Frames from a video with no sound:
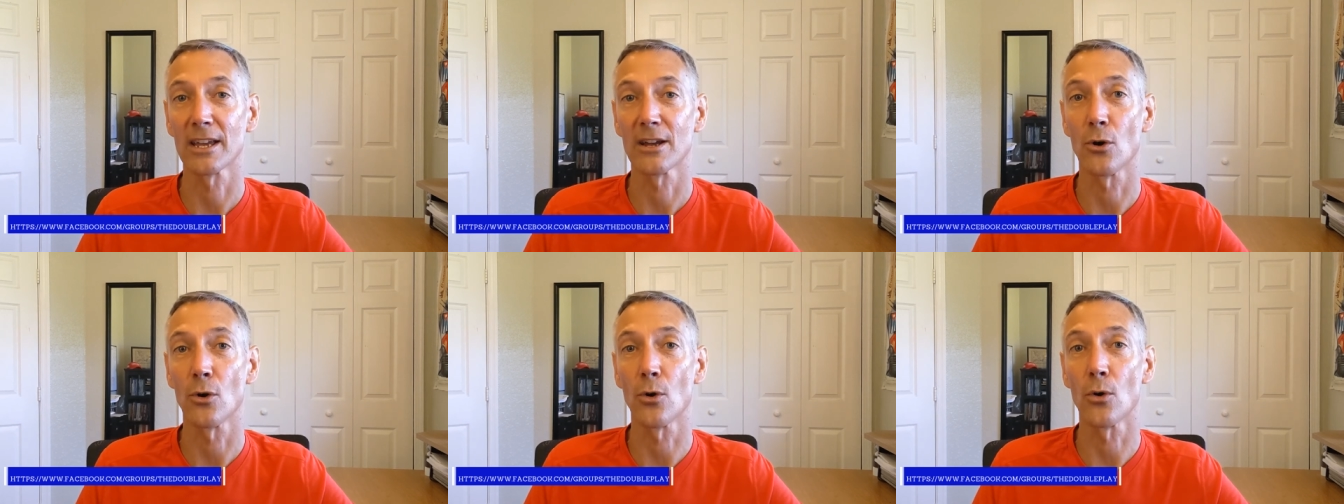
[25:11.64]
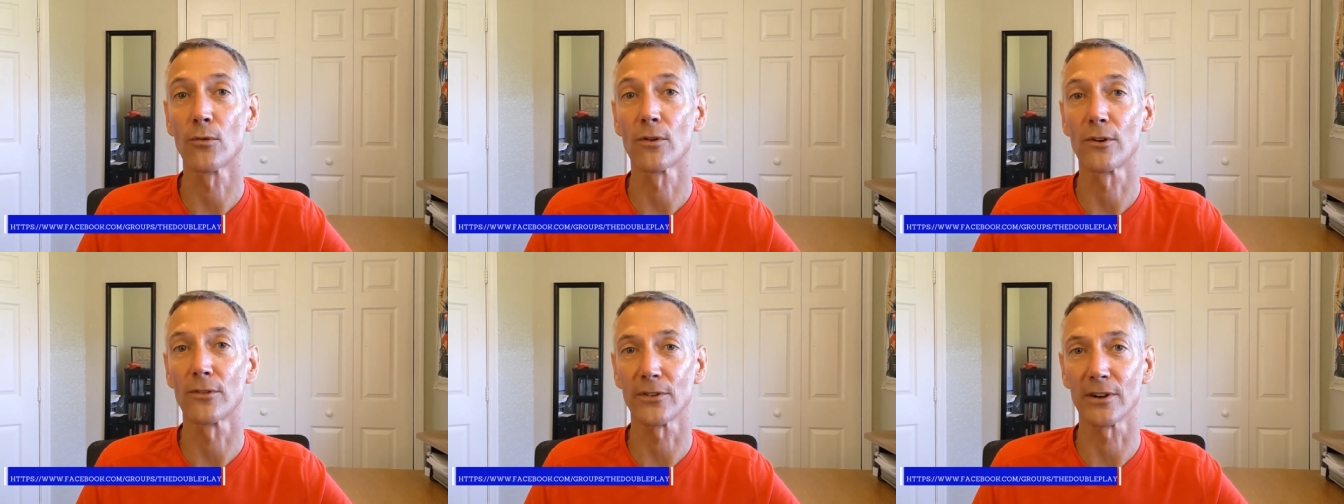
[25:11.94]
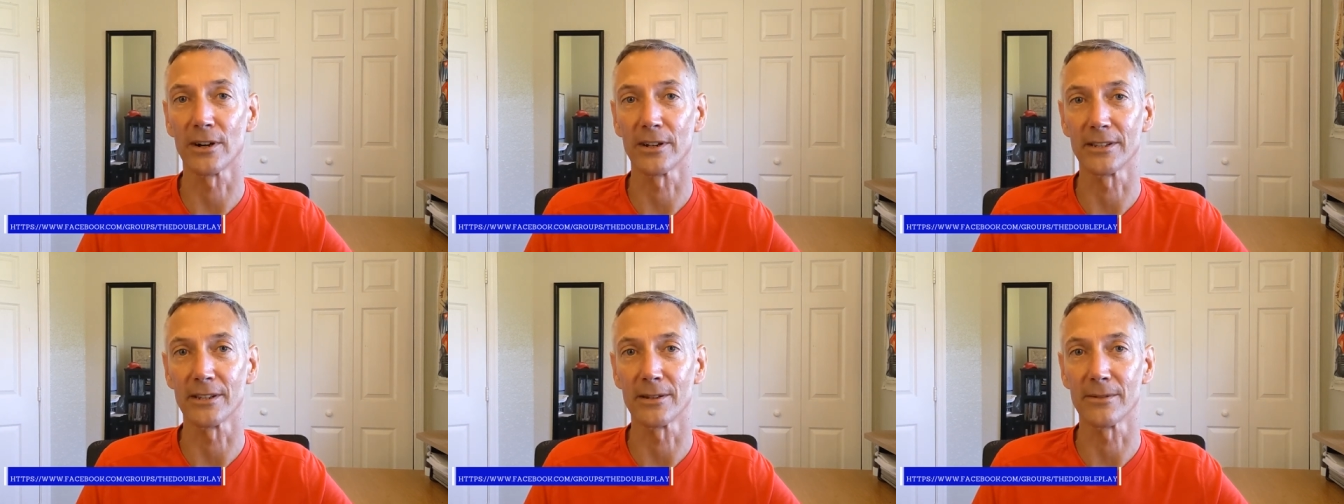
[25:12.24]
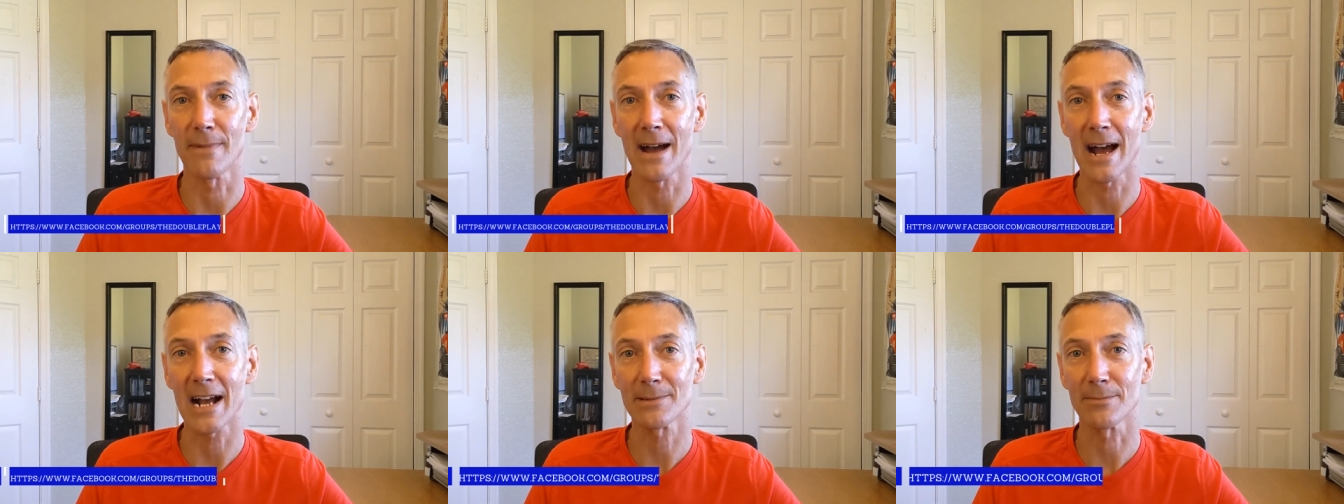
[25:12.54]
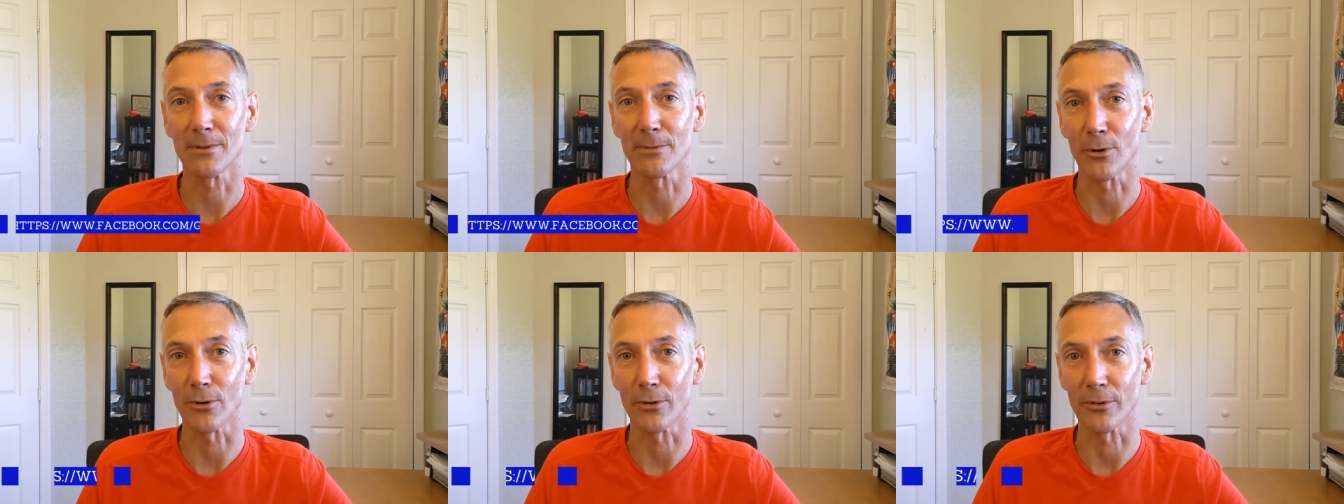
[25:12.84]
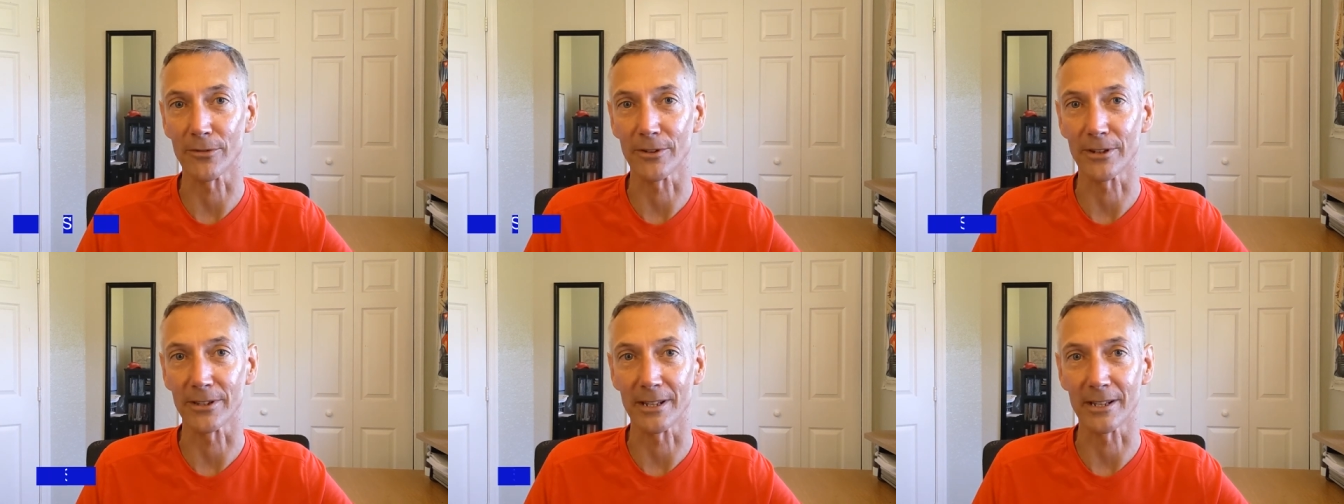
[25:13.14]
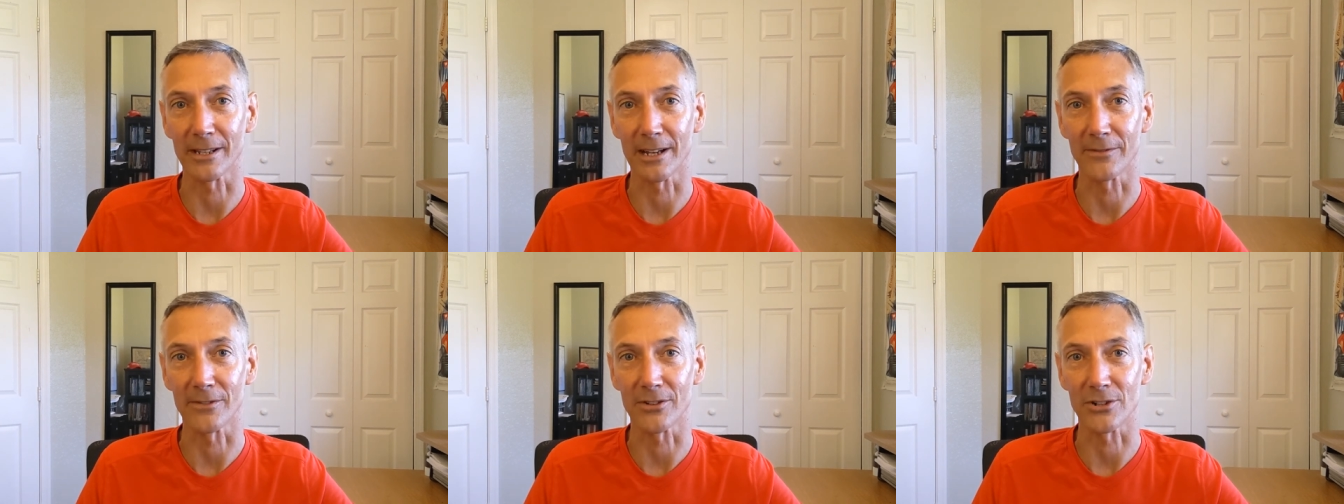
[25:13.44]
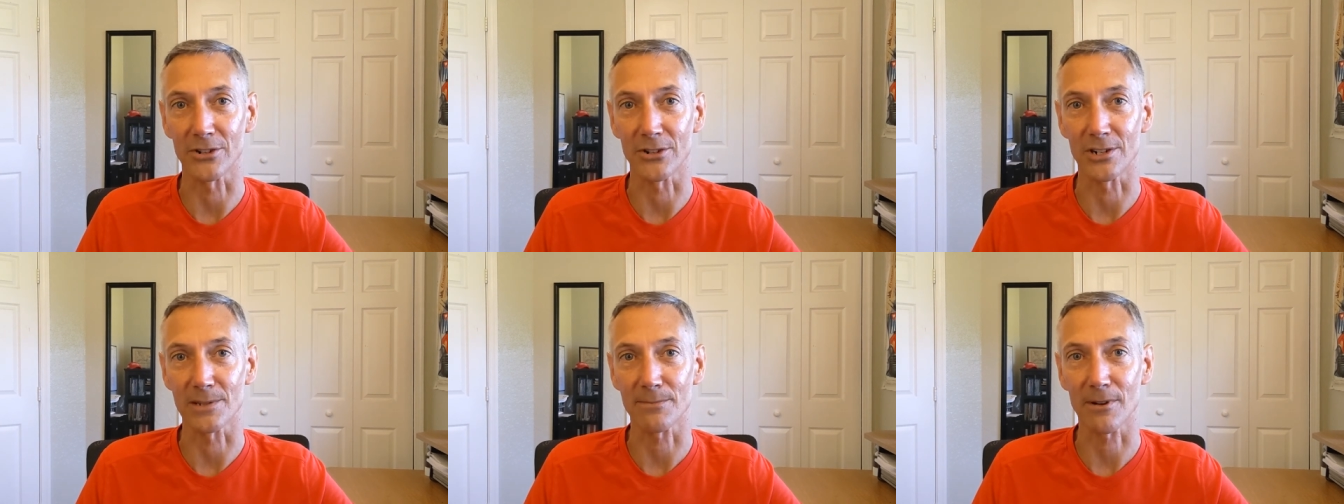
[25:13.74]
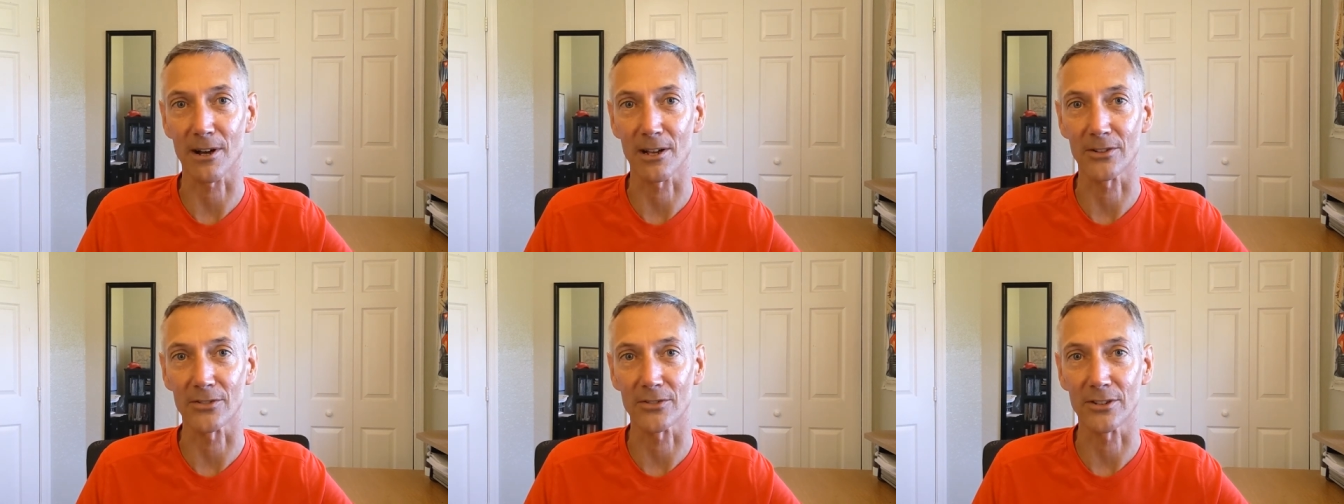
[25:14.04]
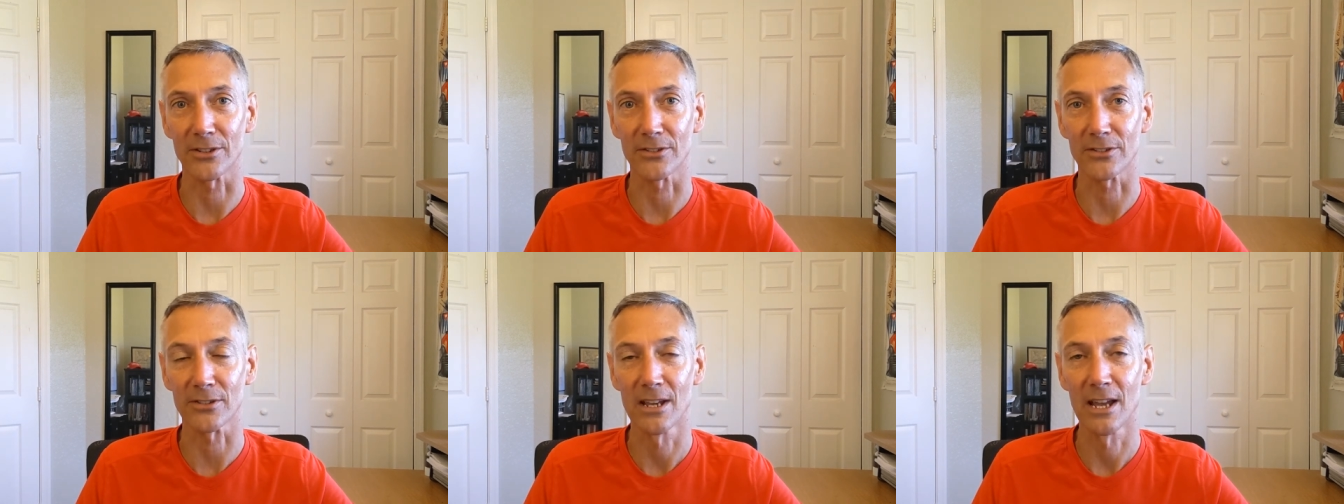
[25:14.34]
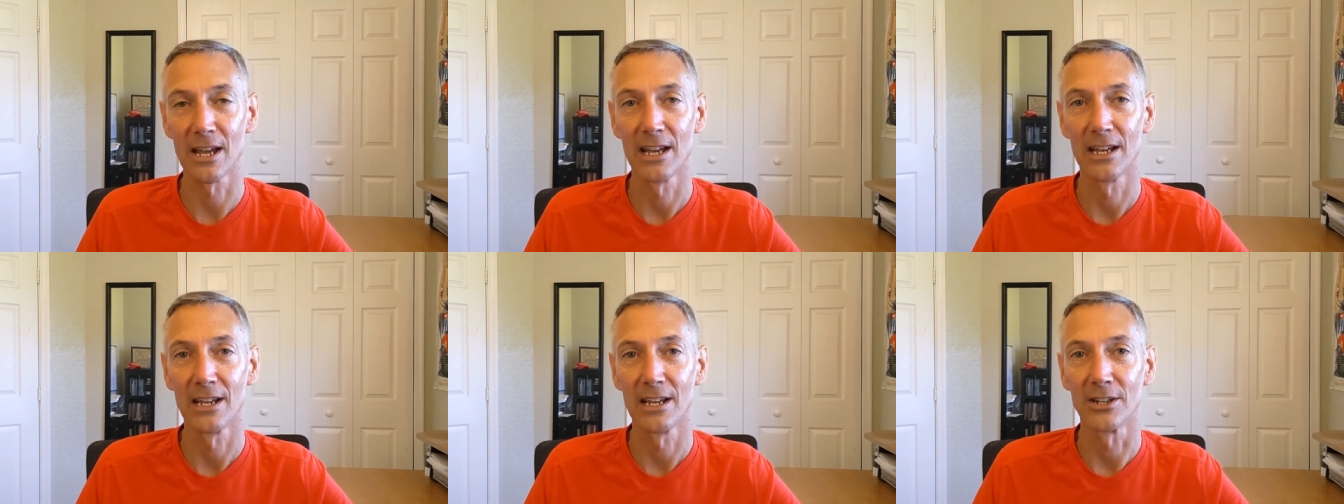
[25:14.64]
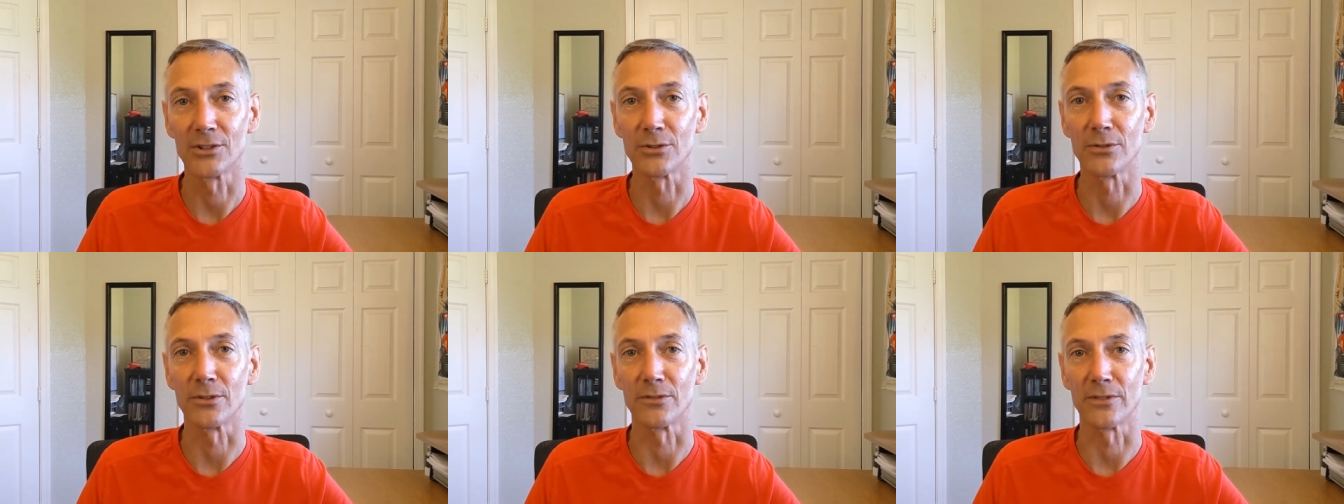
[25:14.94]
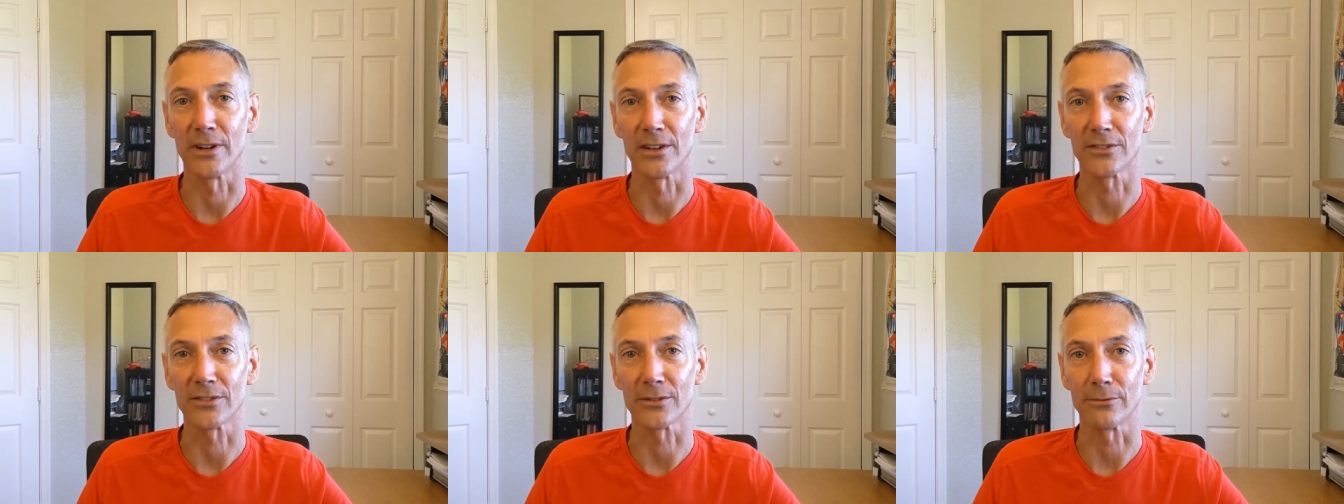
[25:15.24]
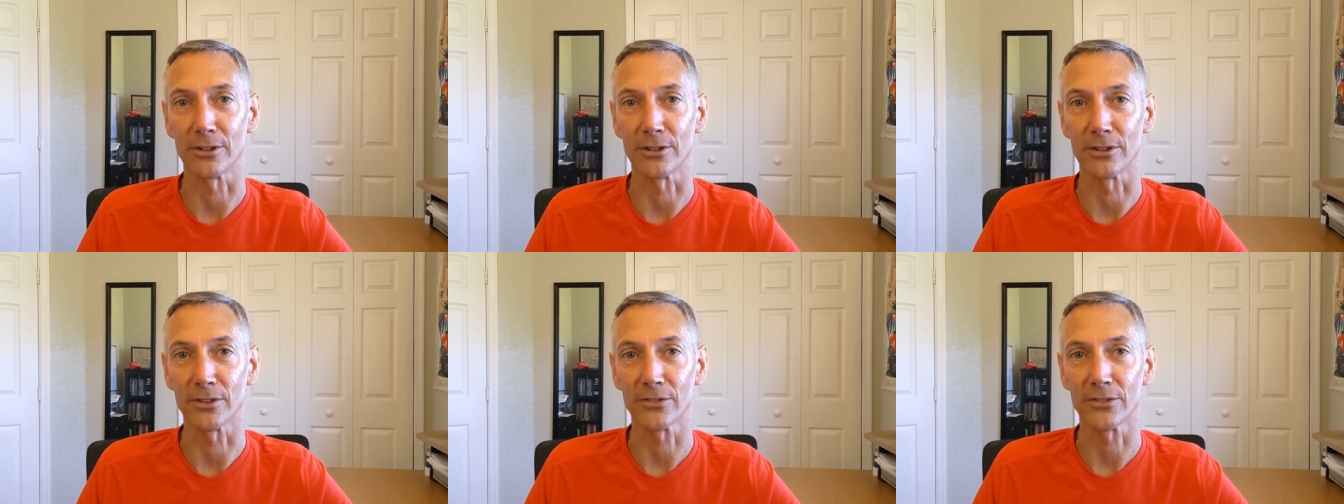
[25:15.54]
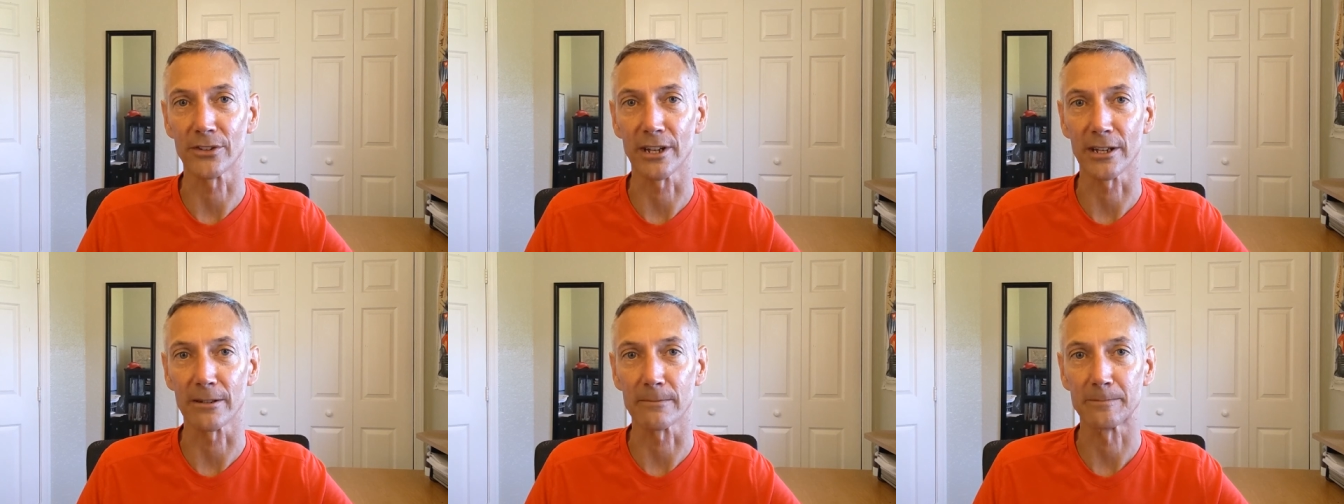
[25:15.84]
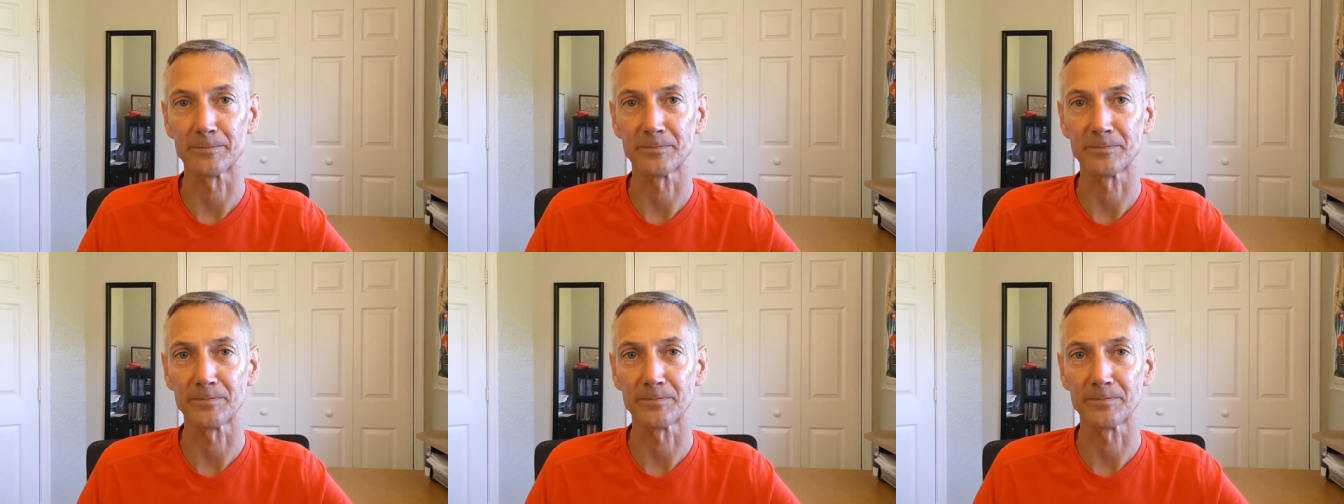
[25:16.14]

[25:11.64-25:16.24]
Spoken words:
overfunded, maximum overfunded life insurance policies to invest in real estate.